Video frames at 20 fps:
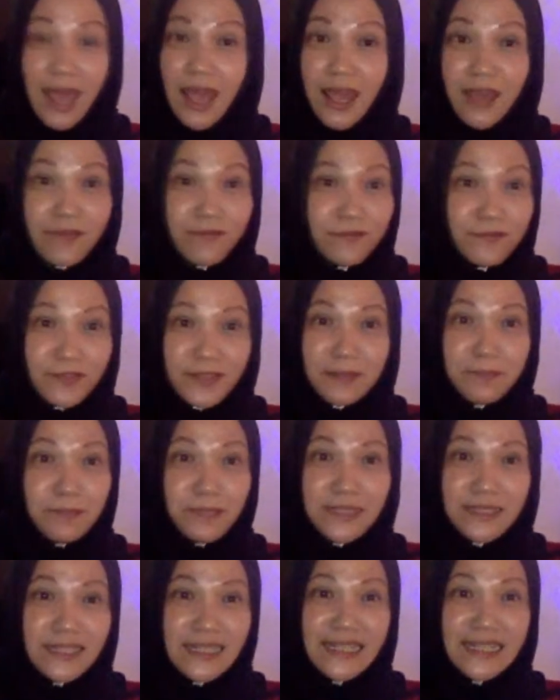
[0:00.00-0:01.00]

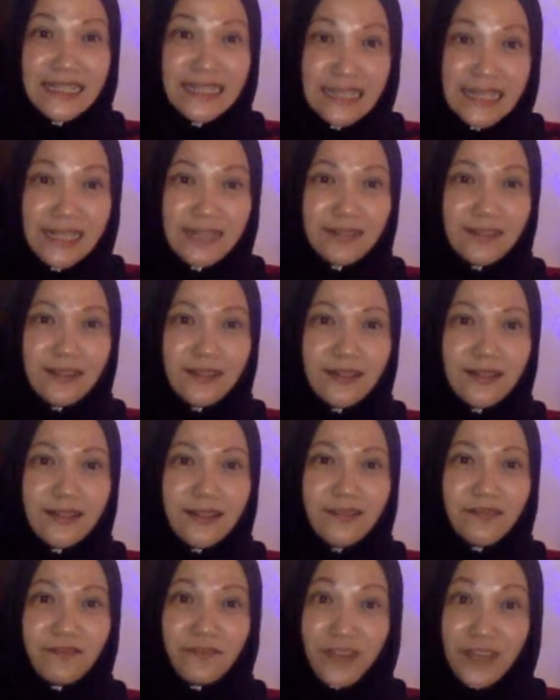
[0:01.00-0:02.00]
Everybody need
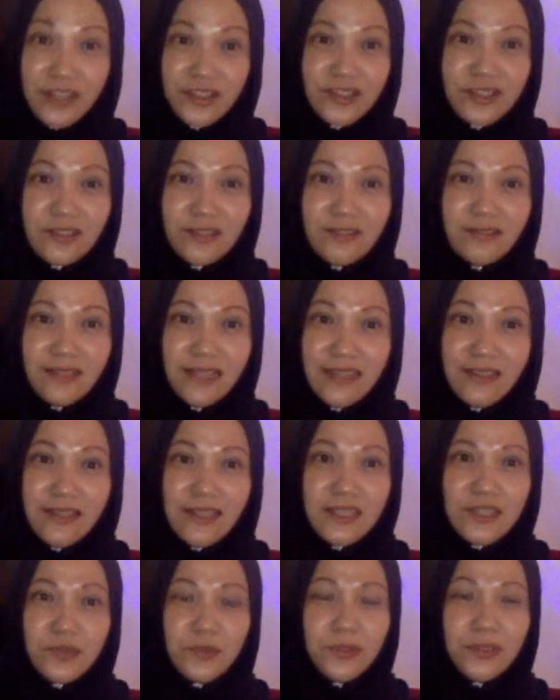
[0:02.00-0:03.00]
fashion in
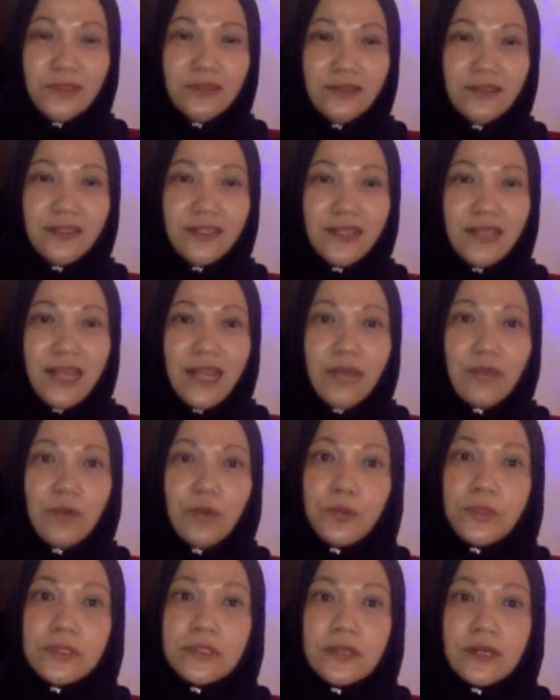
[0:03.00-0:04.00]
this world. And
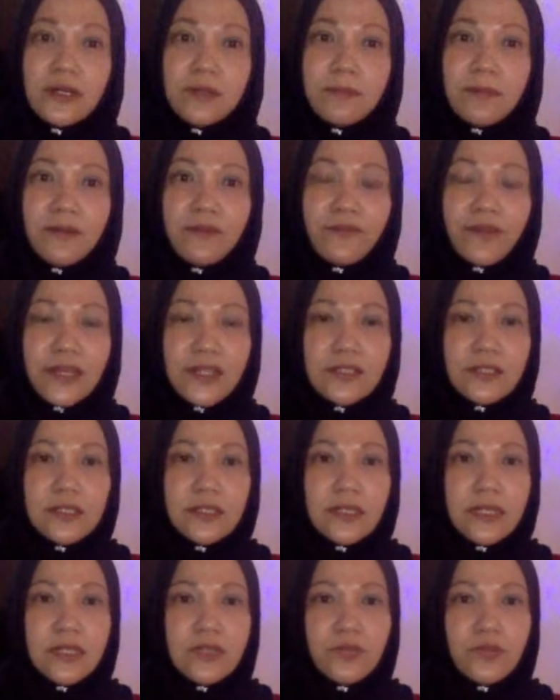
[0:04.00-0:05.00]
when we talk about
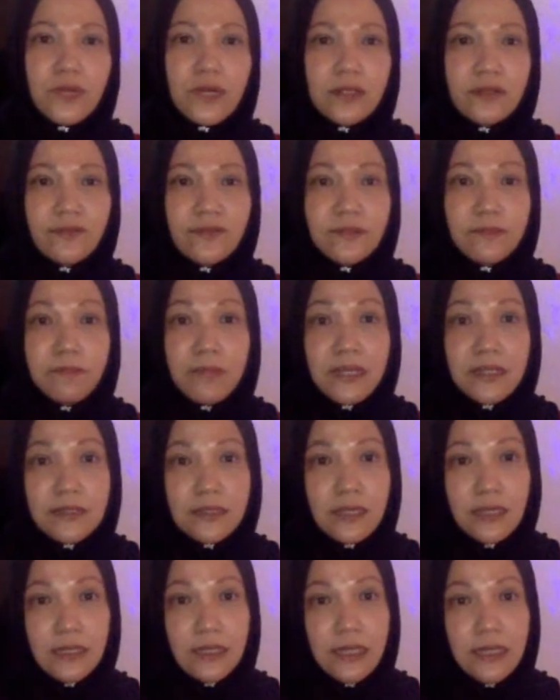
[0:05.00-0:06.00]
fashion, it's one of the
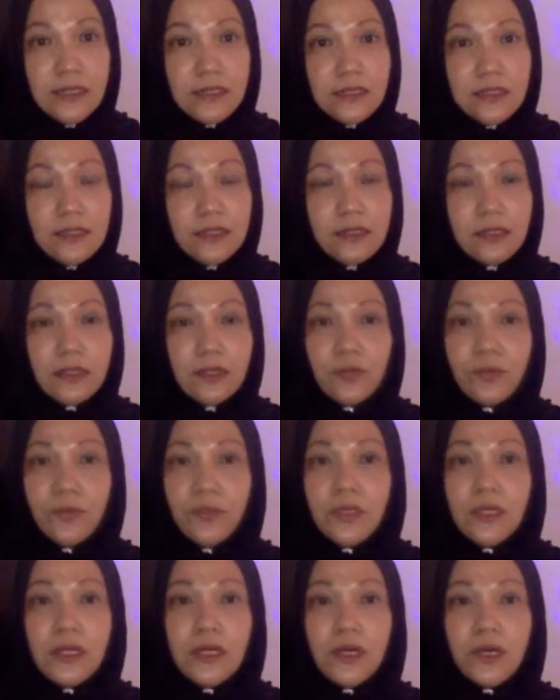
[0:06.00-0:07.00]
basic needs. Uh,
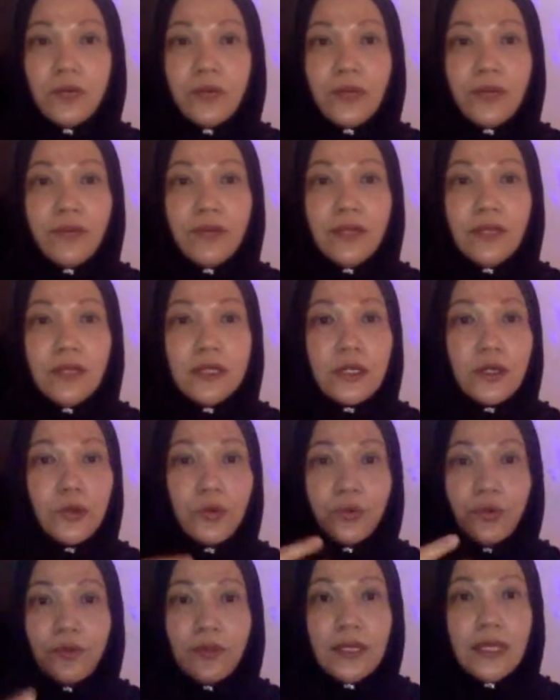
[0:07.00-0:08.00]
we are wearing
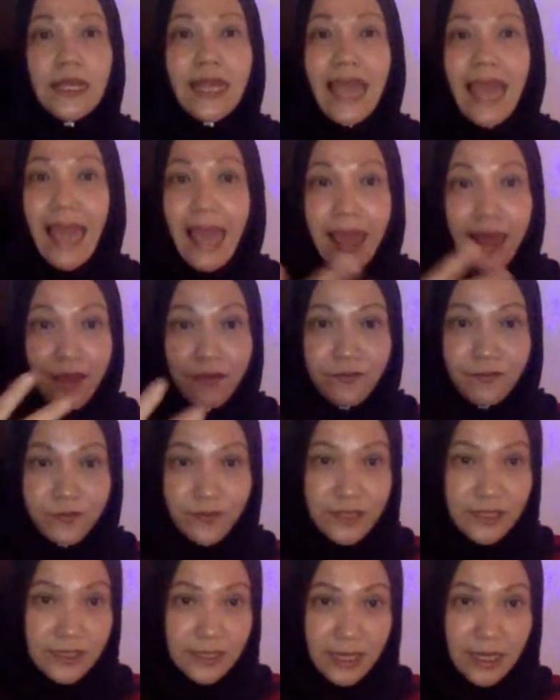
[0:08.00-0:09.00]
clothing
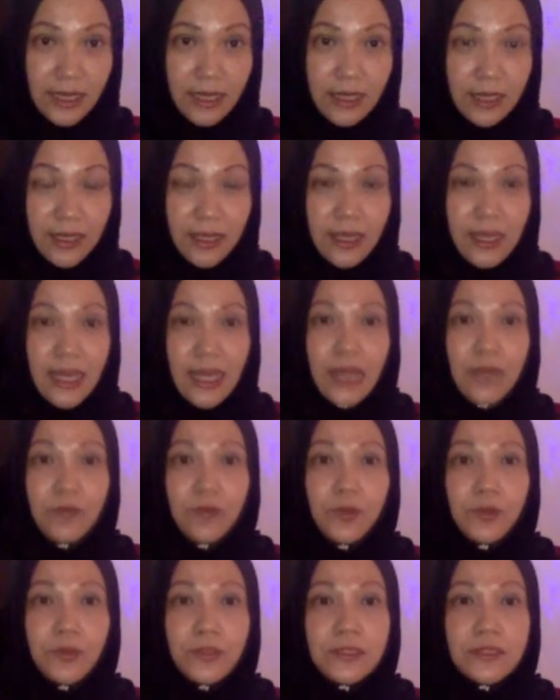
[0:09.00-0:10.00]
every day. And
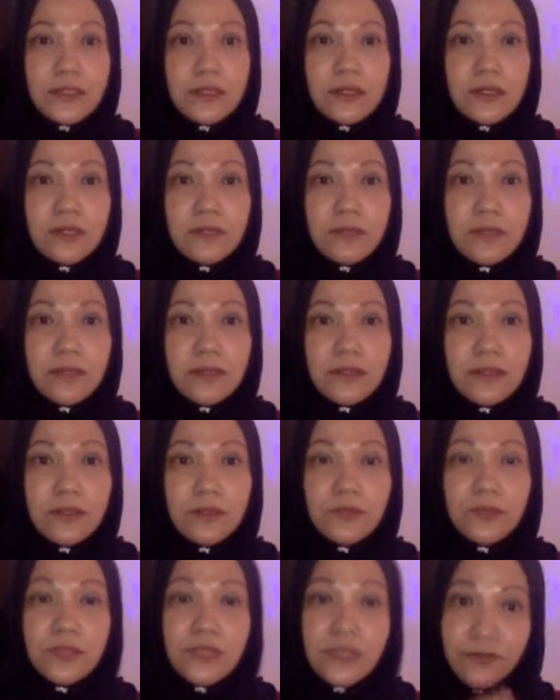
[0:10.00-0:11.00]
when we talk about the
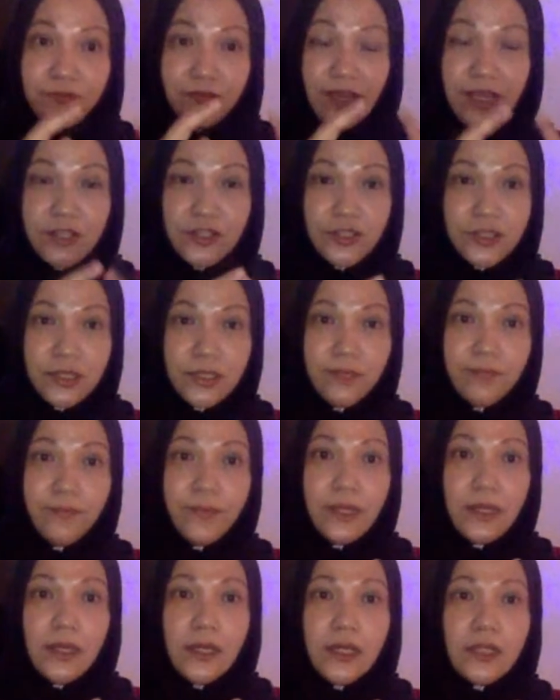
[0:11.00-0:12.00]
word fashion,
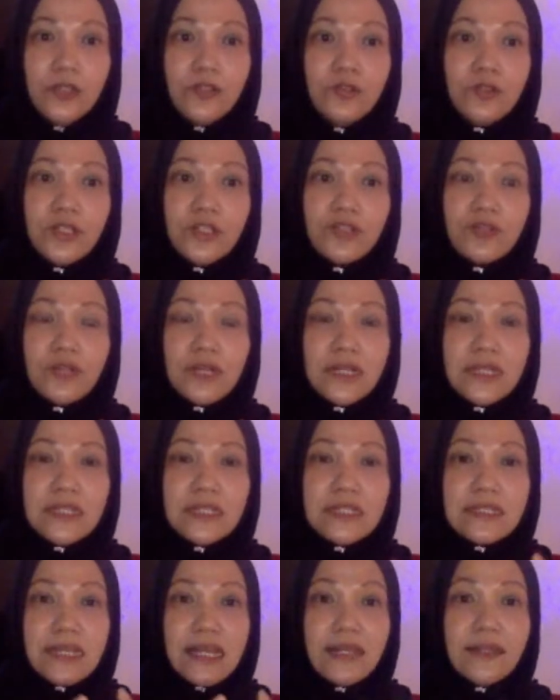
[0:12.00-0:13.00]
you got to
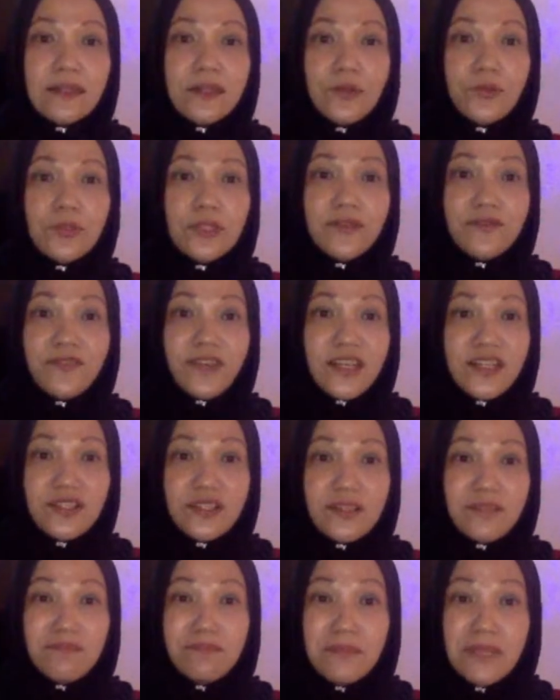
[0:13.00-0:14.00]
understand the word
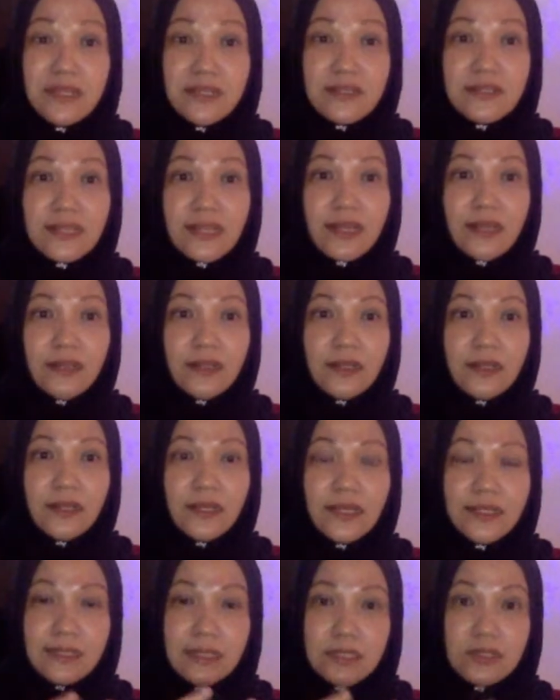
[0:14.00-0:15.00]
fashion means that
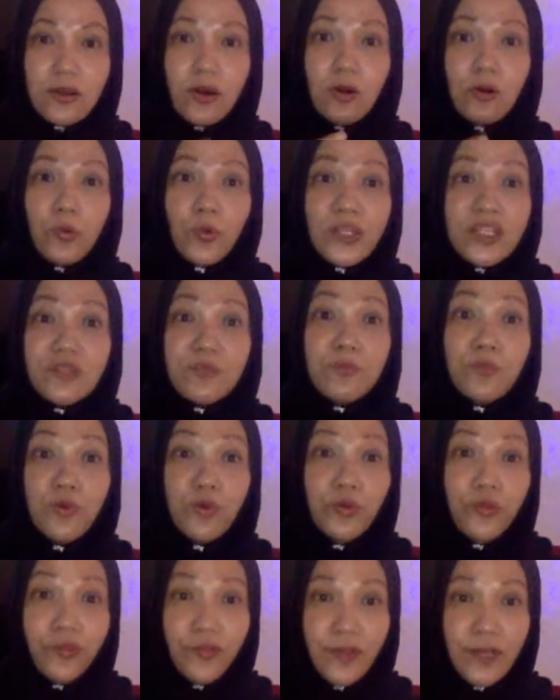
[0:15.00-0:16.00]
it is always
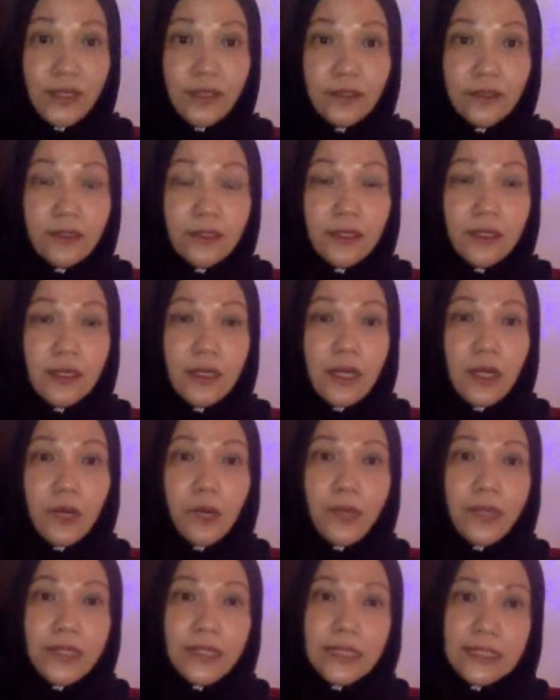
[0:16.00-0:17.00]
moving.
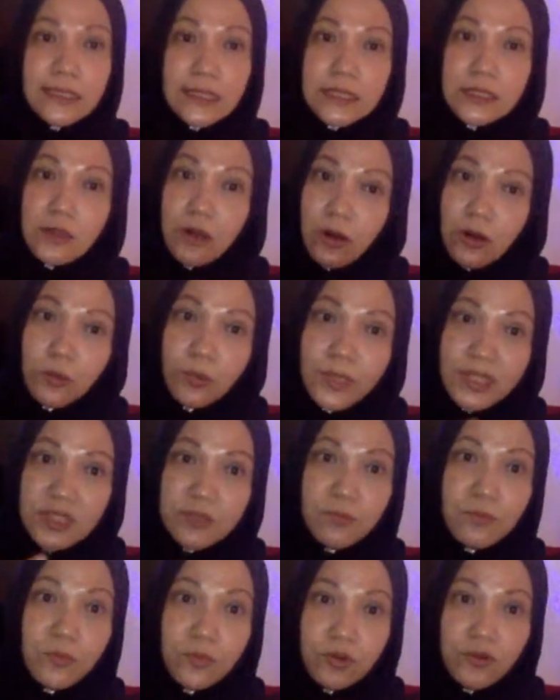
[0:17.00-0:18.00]
When it is
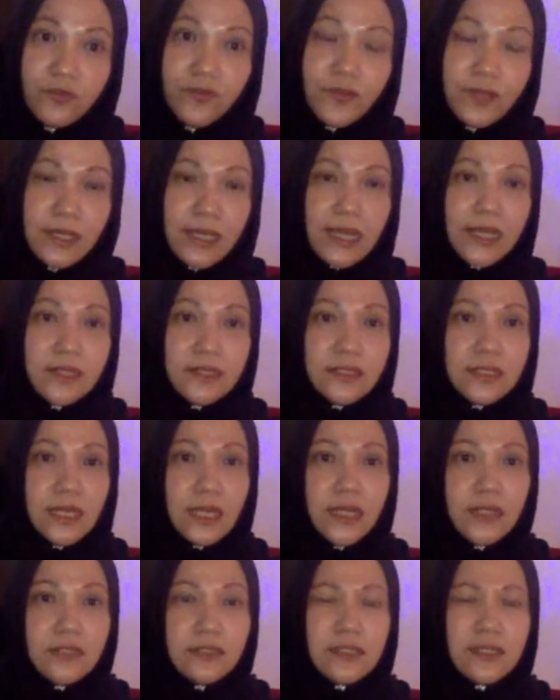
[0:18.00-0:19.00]
always moving and
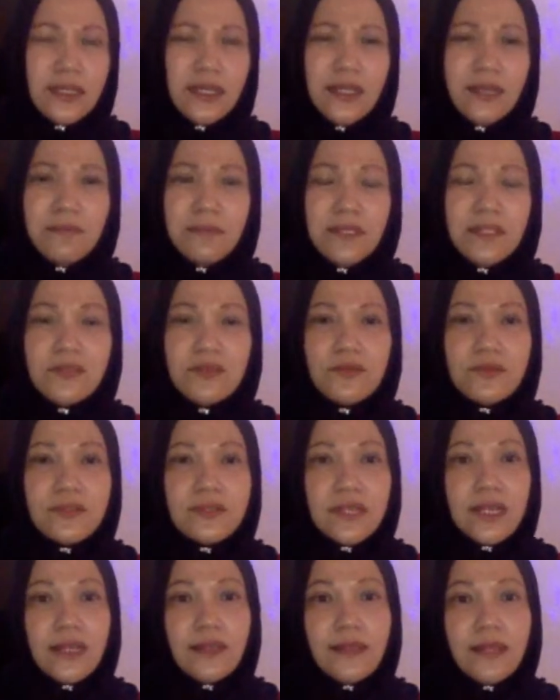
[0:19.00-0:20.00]
changing, it means to
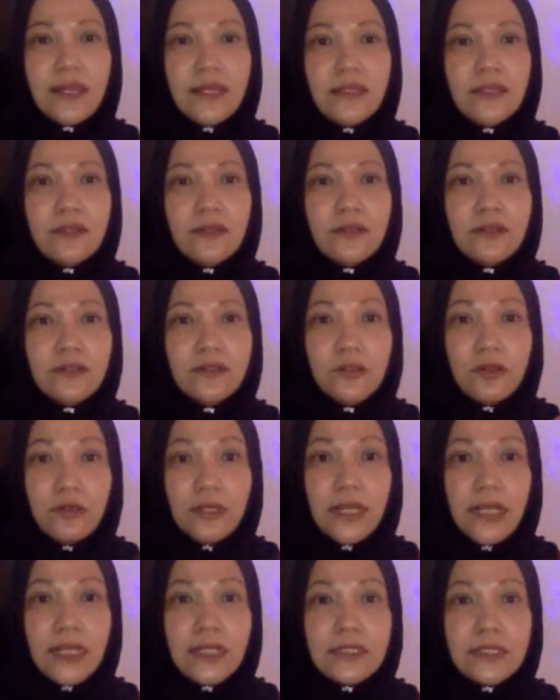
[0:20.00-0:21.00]
say that your
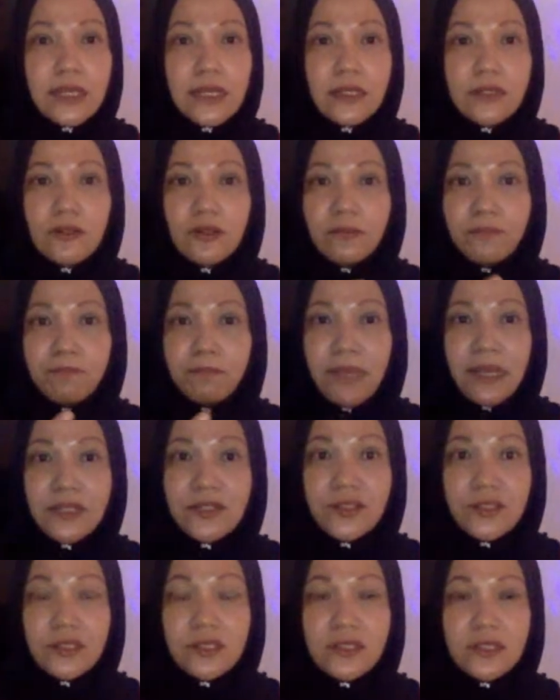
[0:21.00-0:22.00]
knowledge and your
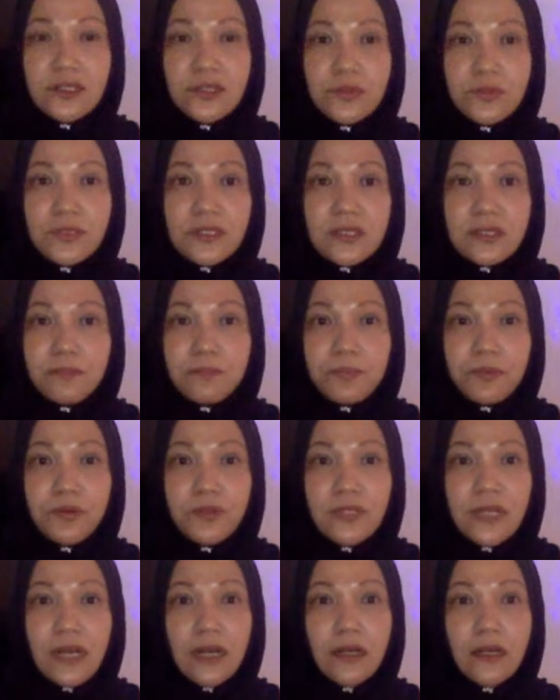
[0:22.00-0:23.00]
passion towards a
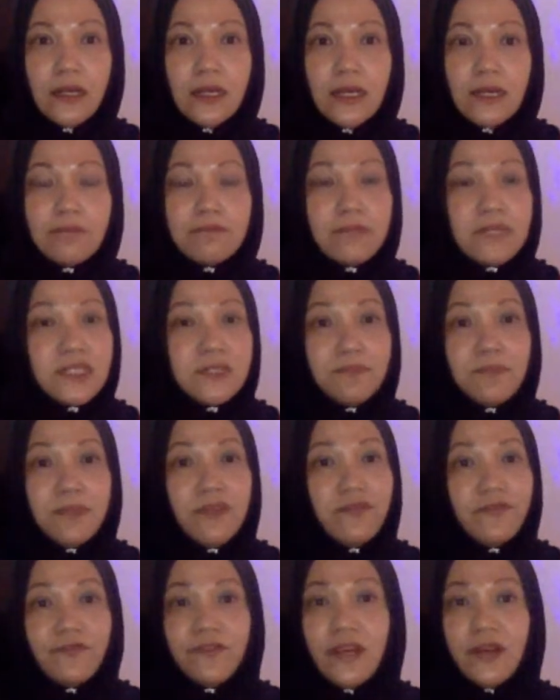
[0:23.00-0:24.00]
product must
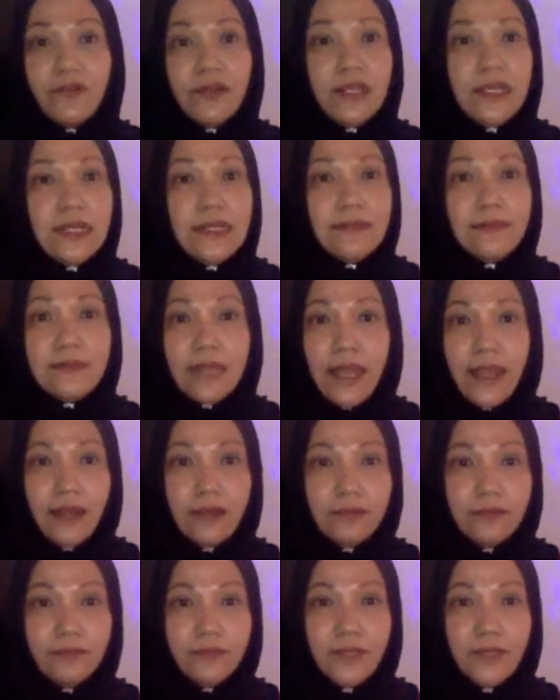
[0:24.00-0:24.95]
be very intact.